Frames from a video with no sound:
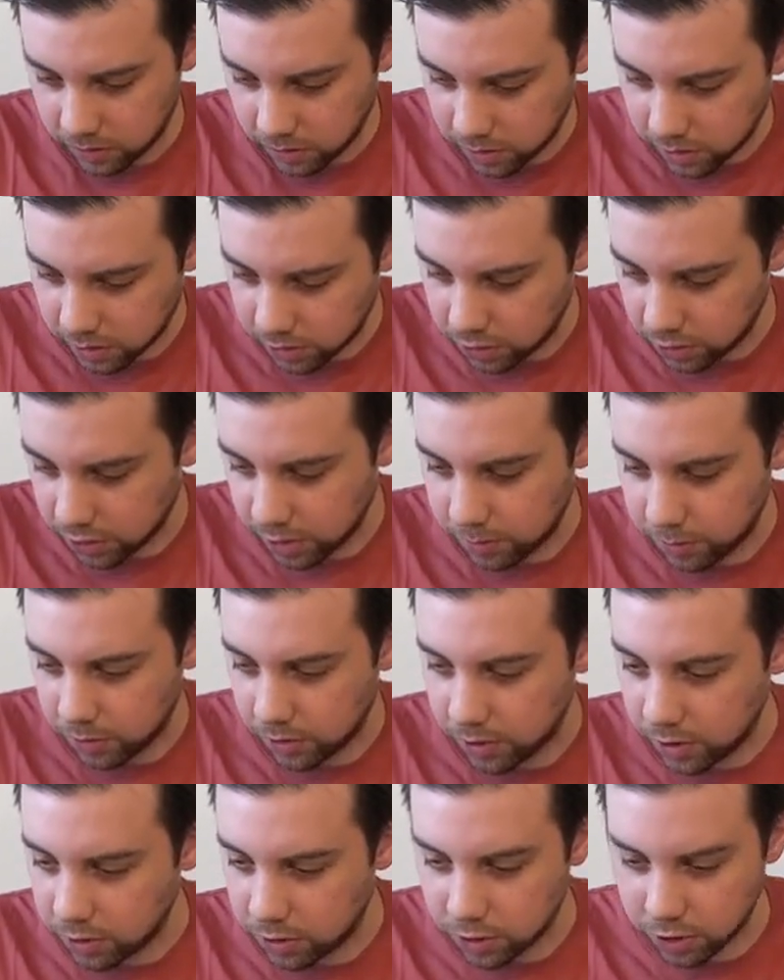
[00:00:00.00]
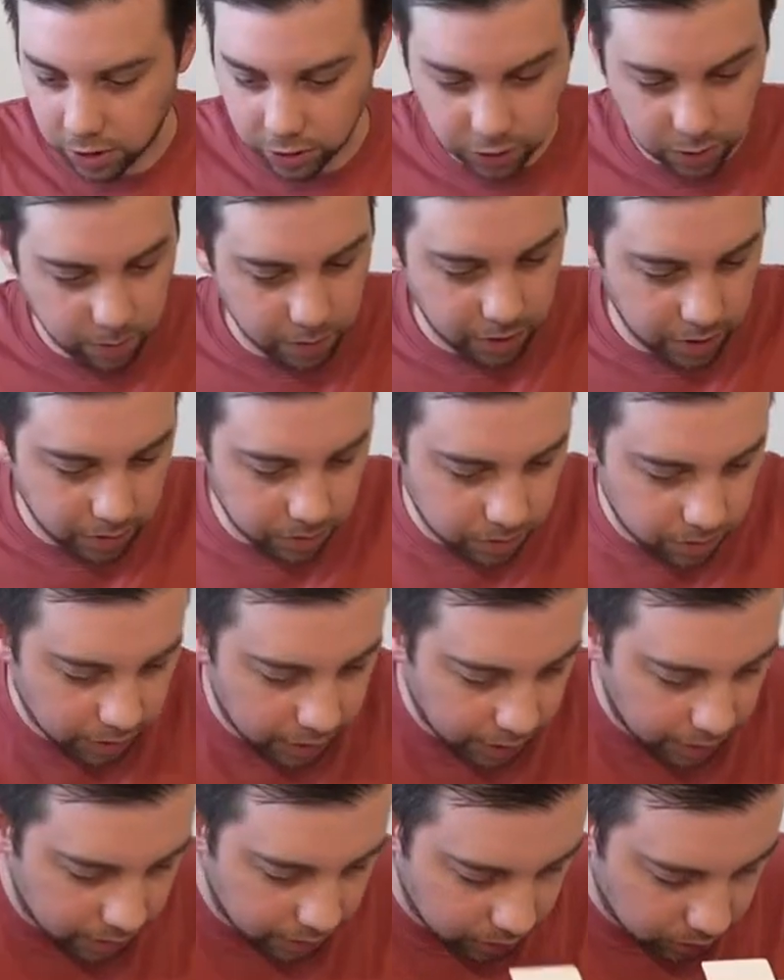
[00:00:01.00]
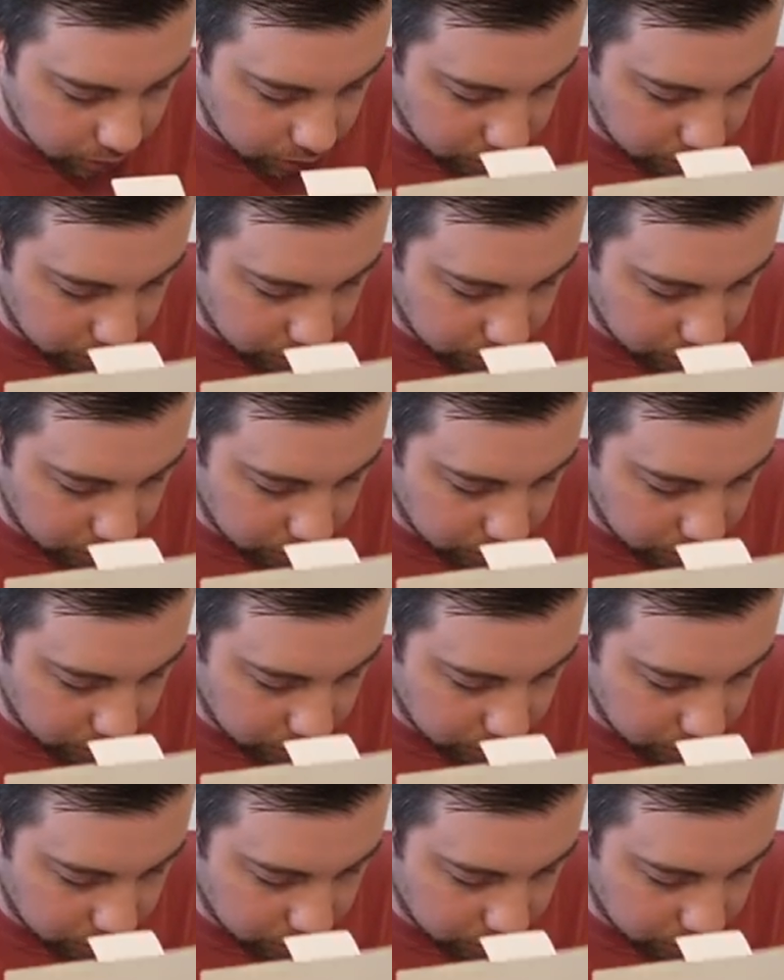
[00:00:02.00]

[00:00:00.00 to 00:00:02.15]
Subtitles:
Just comes with an instruction manual, and it looks